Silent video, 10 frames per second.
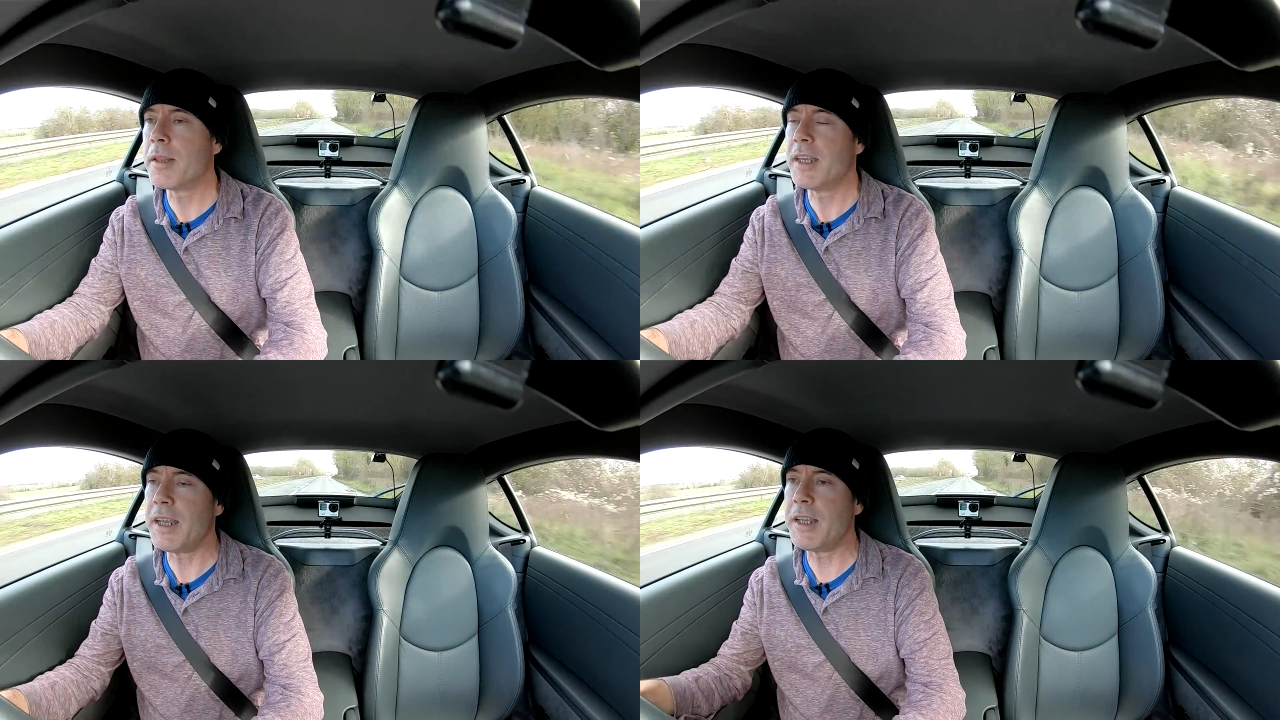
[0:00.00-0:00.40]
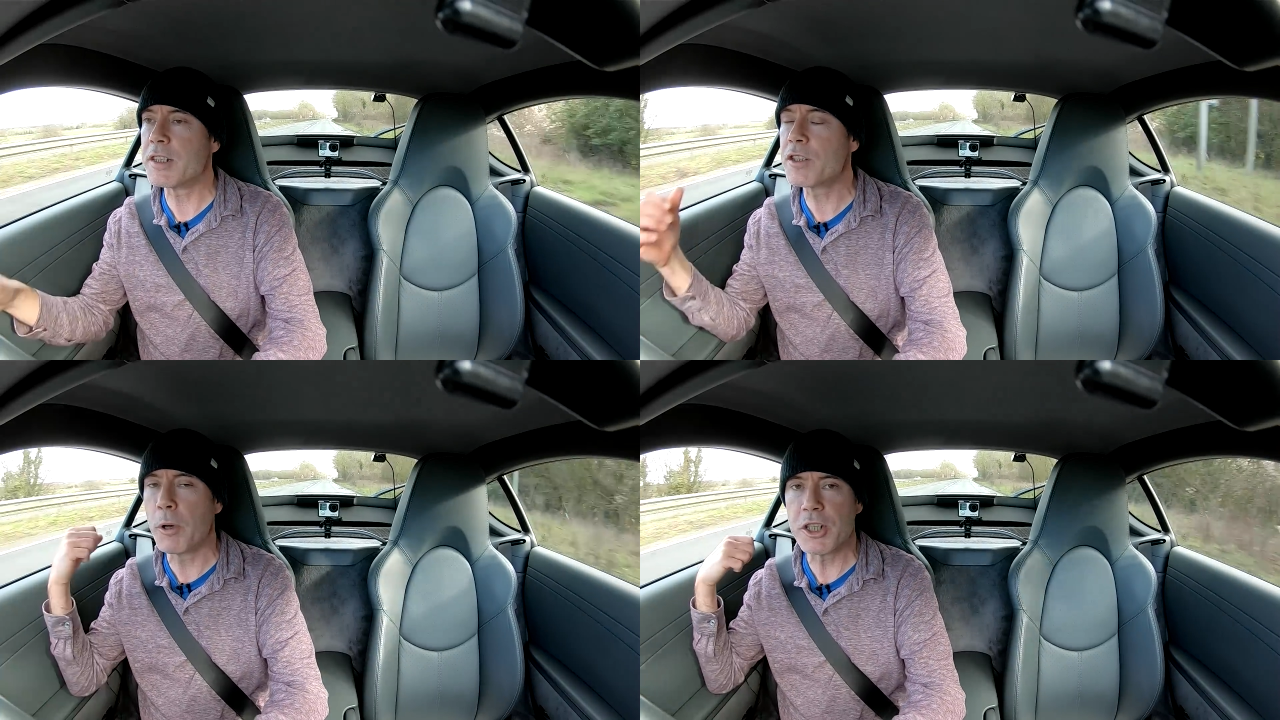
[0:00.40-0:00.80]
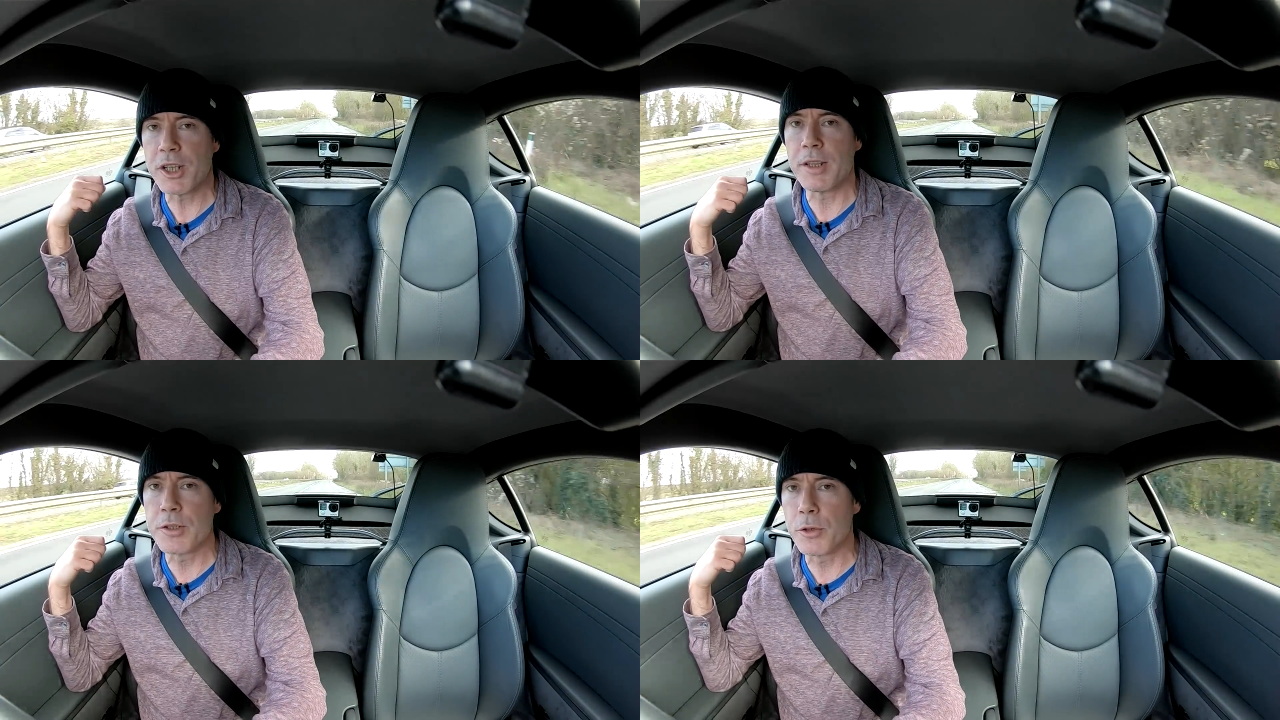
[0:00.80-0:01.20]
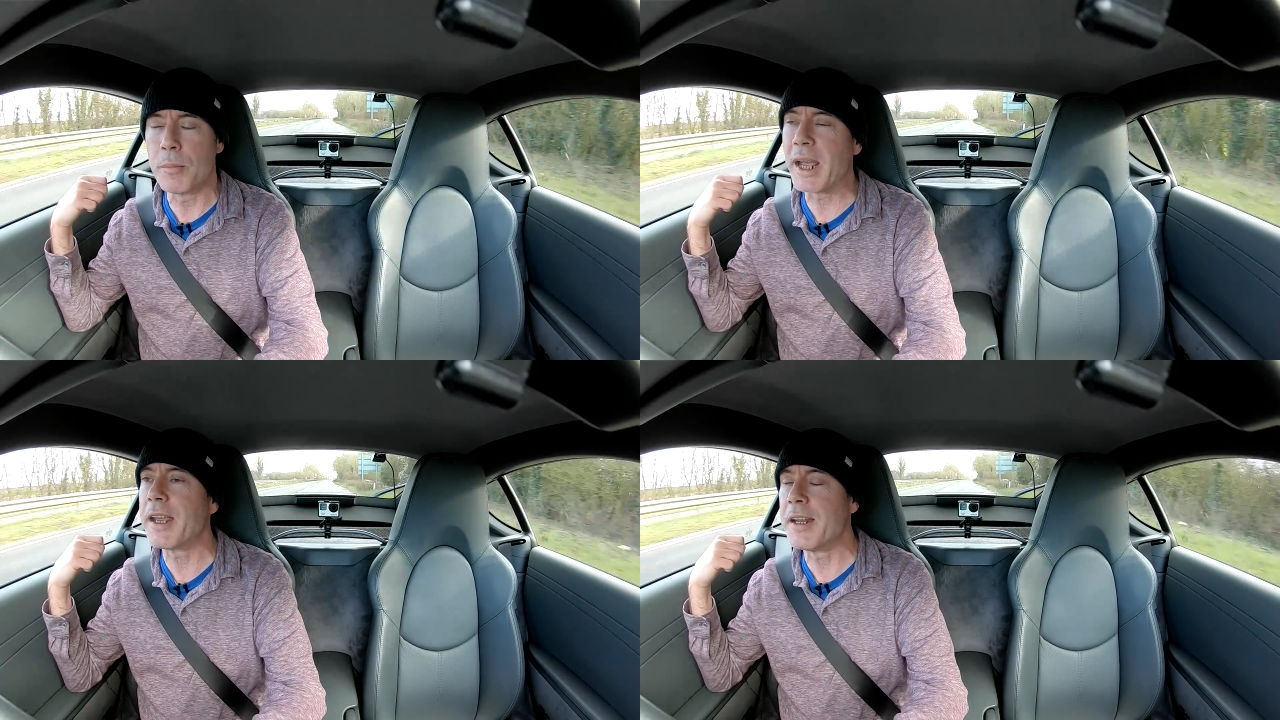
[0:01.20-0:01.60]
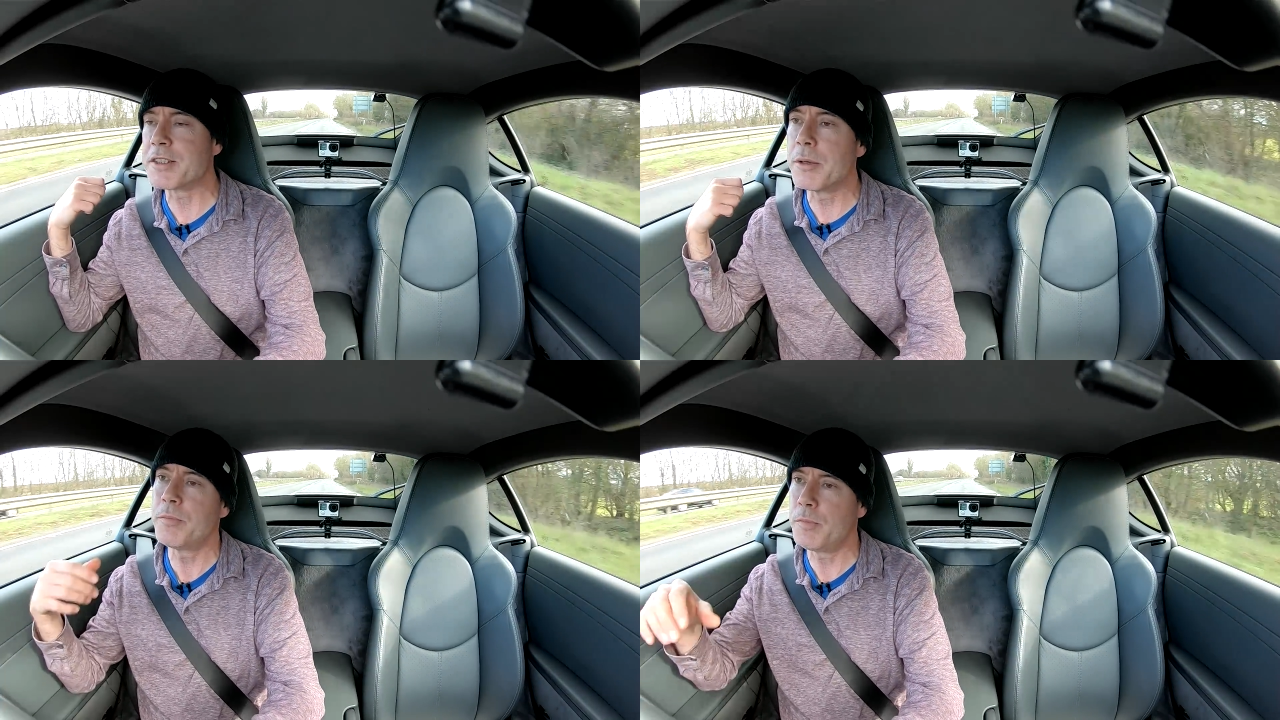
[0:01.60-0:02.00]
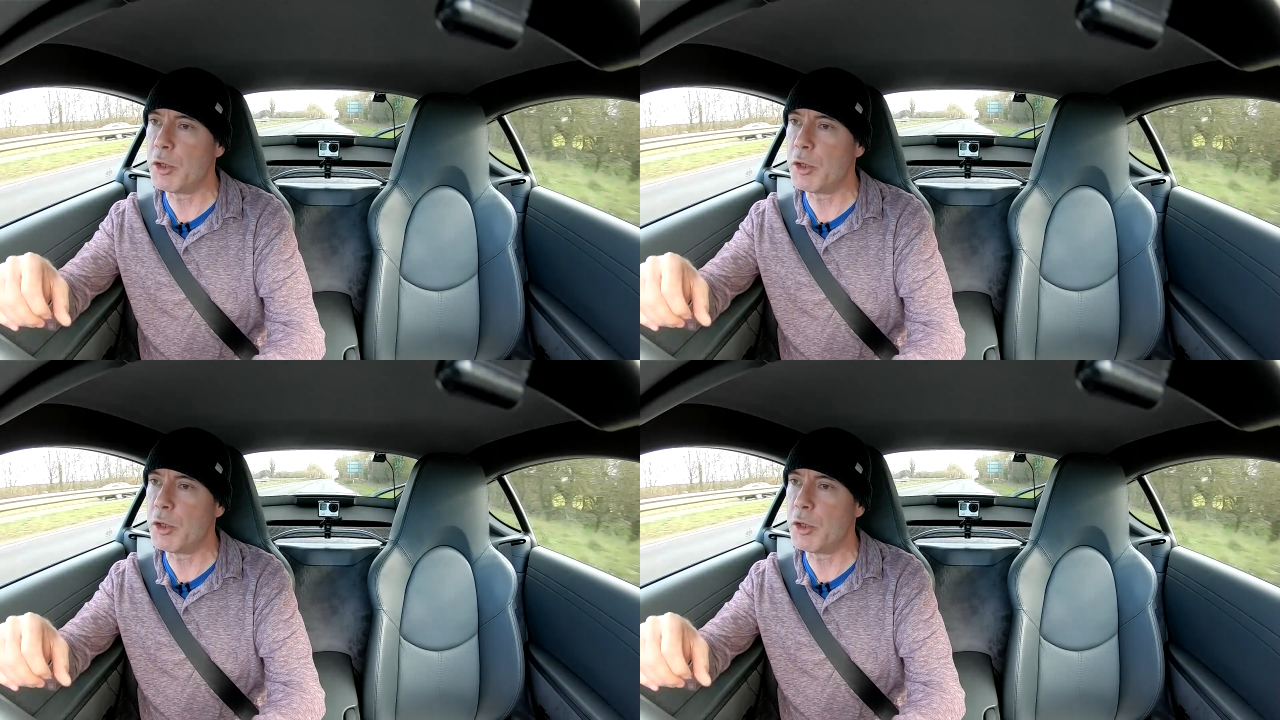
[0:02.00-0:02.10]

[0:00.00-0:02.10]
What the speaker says: The switch in the door mechanism,